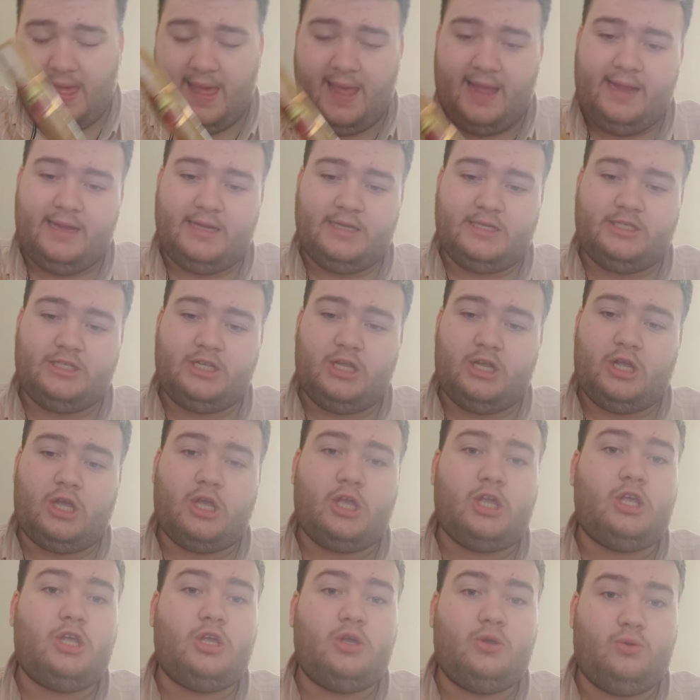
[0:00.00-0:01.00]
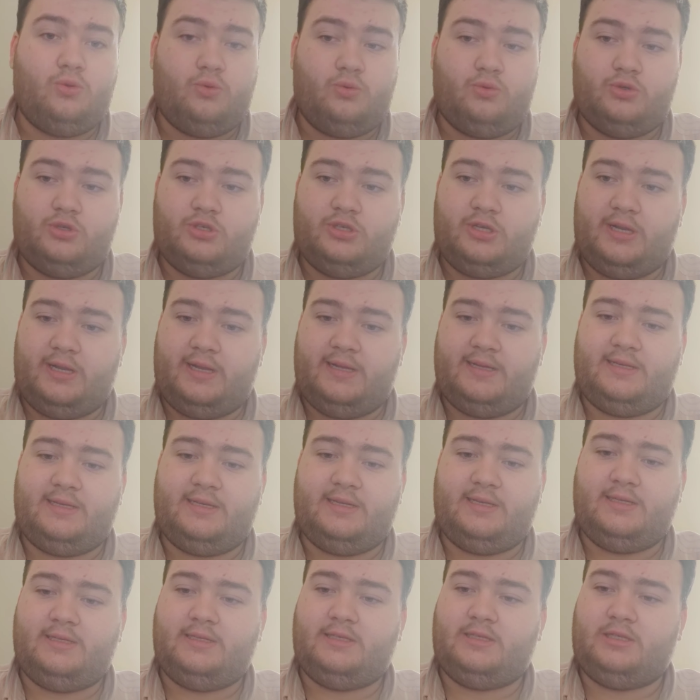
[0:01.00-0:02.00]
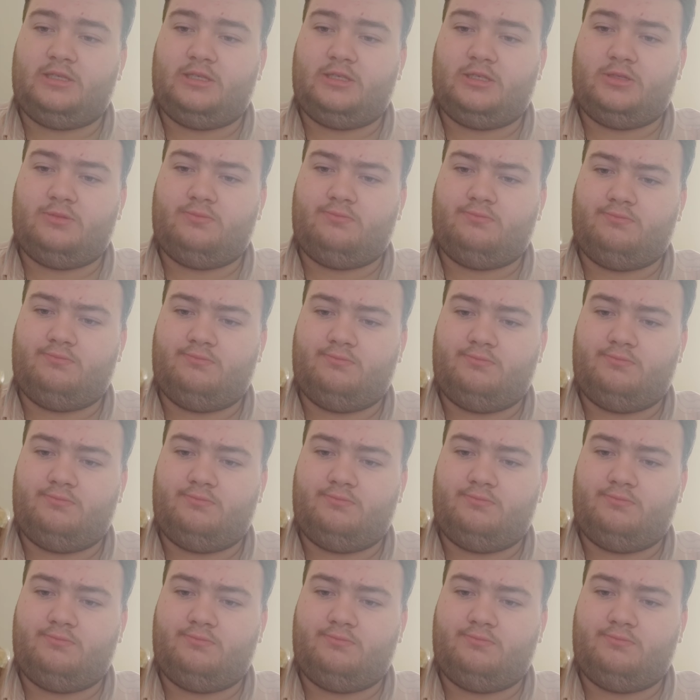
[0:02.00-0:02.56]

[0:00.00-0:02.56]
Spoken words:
It's huge. It is